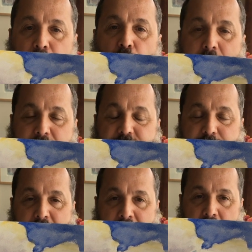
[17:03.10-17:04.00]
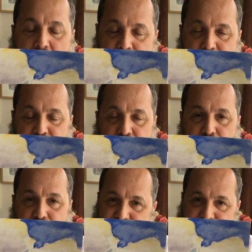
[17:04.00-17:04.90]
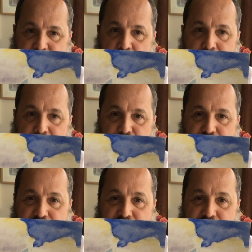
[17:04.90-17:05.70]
erased my lines so you don't see all those